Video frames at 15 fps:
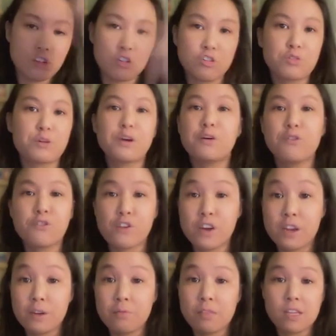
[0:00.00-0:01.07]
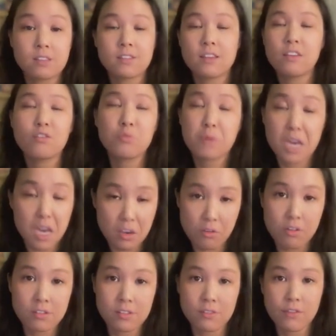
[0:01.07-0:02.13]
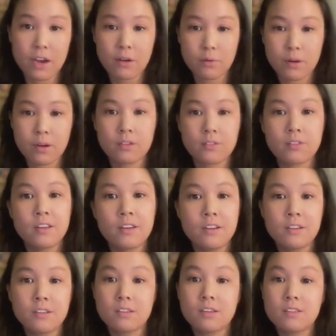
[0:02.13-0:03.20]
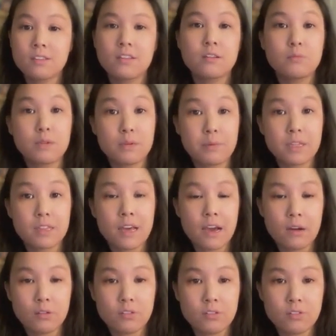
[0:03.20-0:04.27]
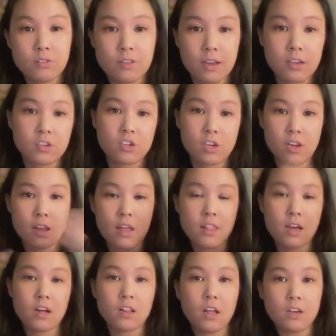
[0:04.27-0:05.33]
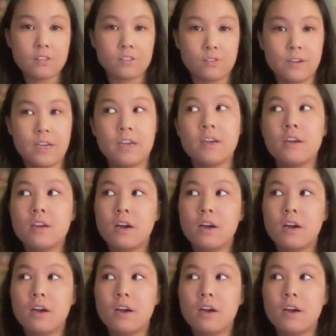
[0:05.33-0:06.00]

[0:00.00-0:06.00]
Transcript: tutorial for you. That saved me hundreds of hours. So that's a little bit about the how to section. And then glossary